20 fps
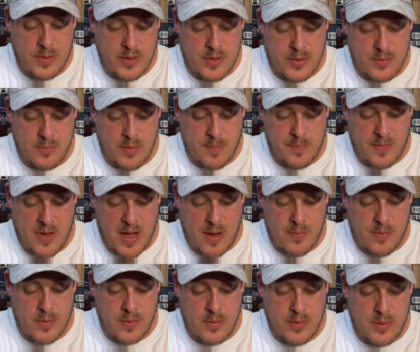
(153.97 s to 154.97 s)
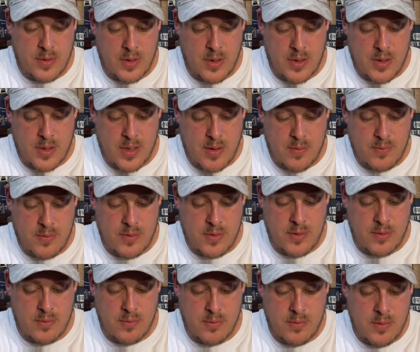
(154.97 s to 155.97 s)
Just rip that one and that one
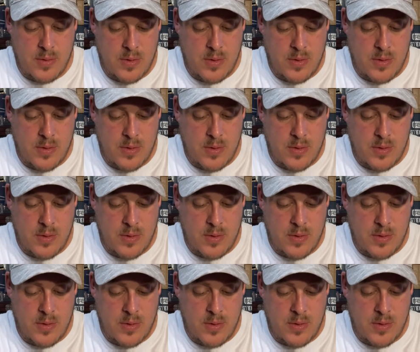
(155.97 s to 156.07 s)
too.